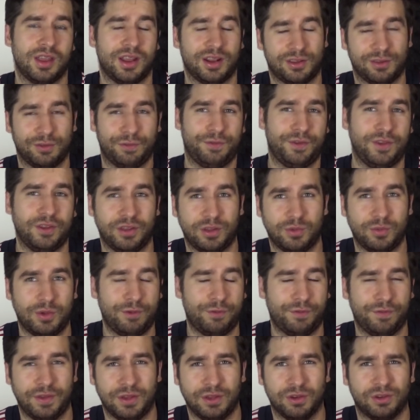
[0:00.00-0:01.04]
It's a feeling we
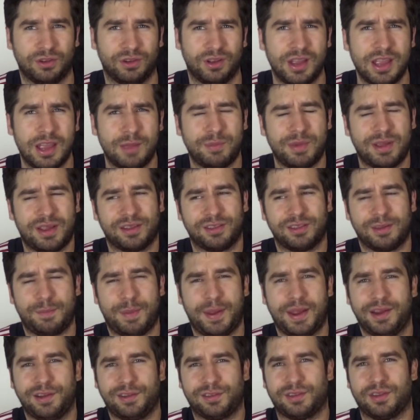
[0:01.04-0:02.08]
feel, because it
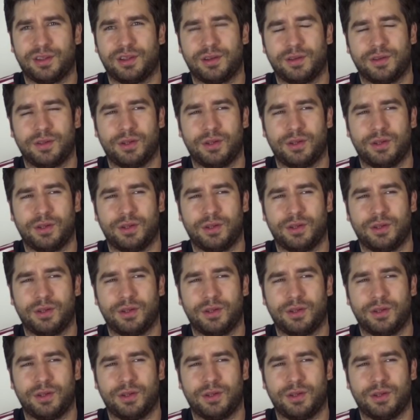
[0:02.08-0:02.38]
paints